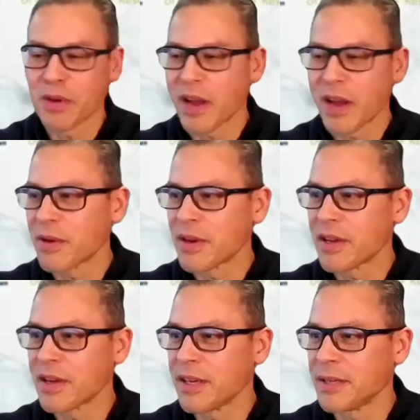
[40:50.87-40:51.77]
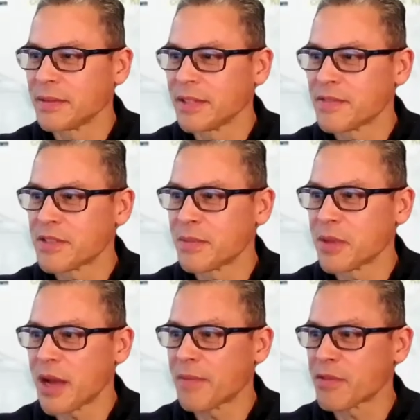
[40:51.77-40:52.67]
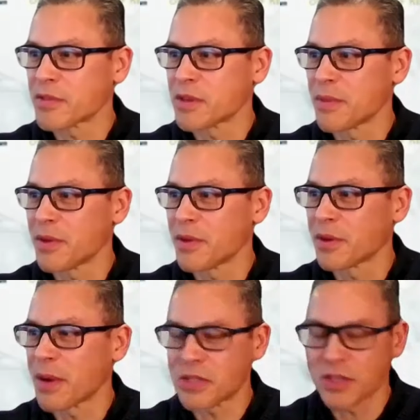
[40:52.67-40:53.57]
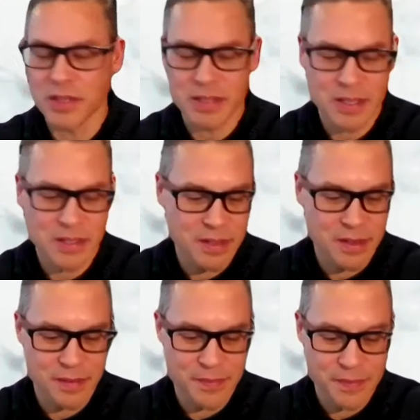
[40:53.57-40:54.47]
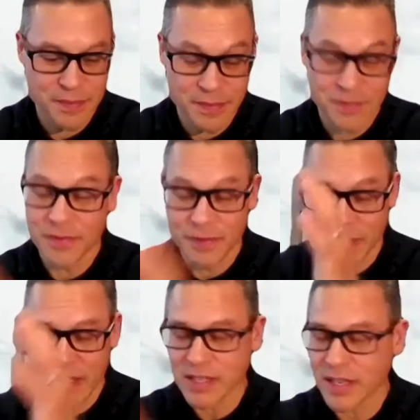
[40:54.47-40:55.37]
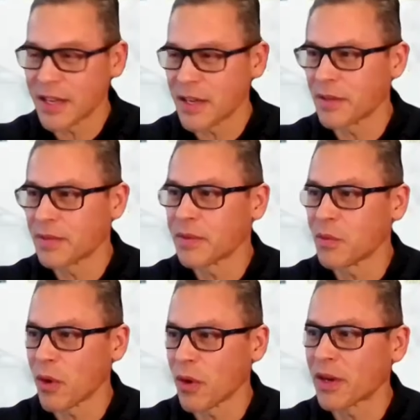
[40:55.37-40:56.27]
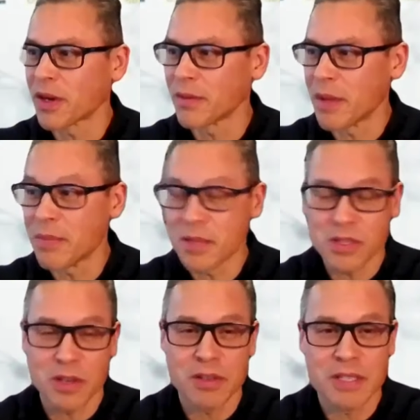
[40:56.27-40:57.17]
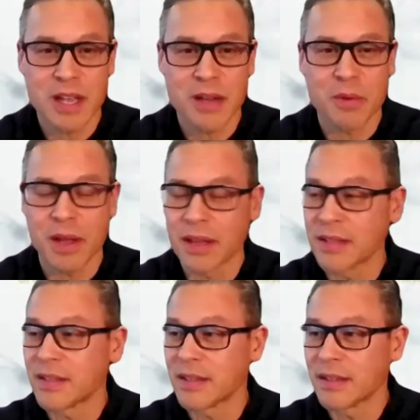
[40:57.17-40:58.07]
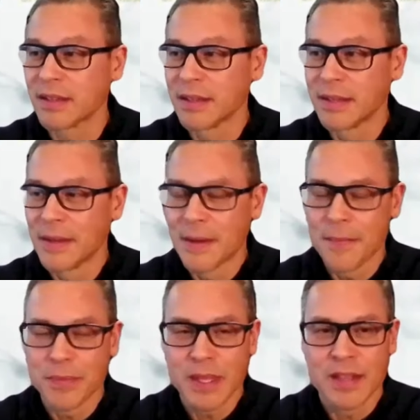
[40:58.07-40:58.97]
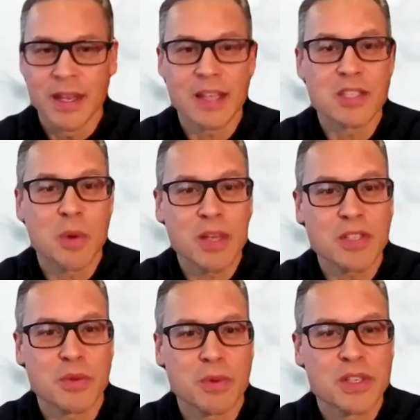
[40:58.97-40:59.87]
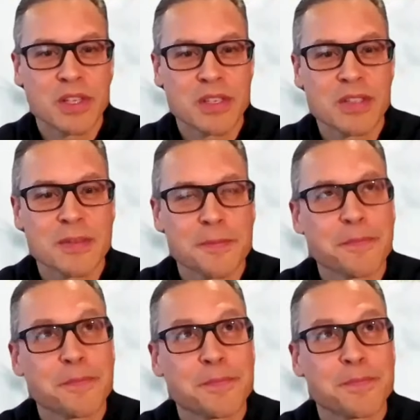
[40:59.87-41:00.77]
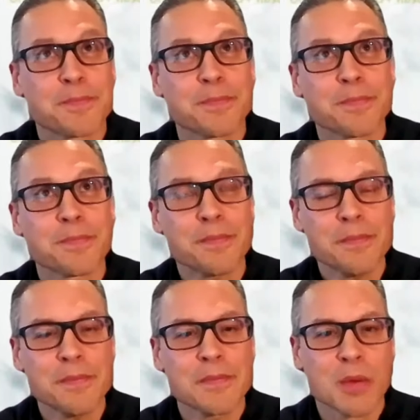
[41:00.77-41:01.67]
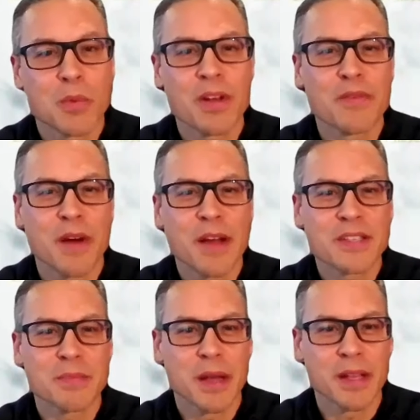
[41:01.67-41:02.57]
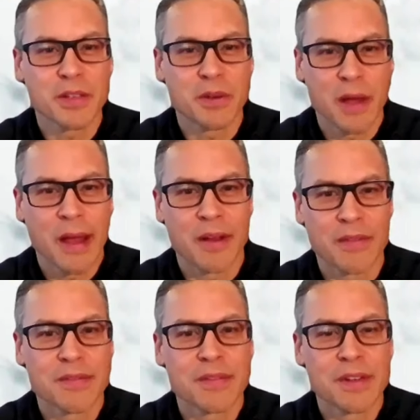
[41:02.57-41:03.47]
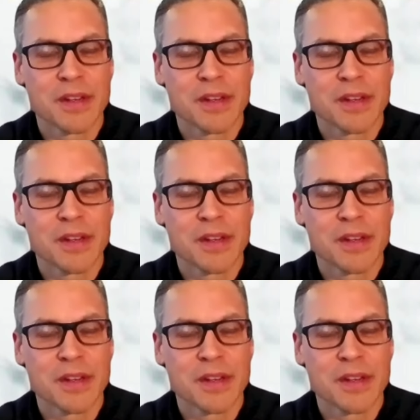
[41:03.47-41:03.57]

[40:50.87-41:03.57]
Brunie. I want to uh, leave some time for some other questions. It's a fascinating work, and maybe it's a good segue into the next question, which is, what advice might you have